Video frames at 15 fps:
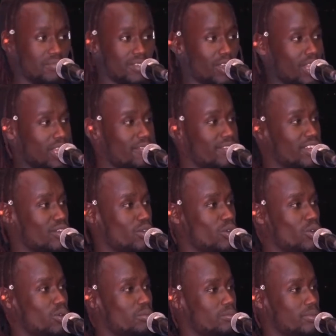living
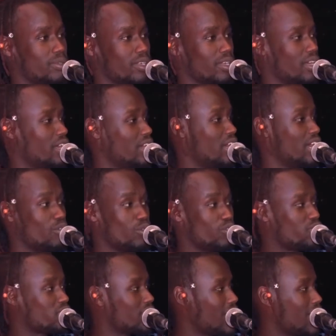room, a
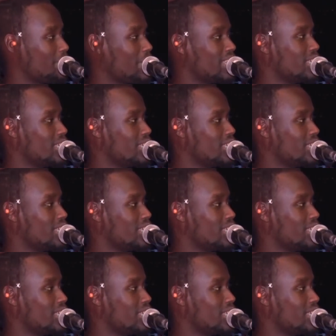rooftop,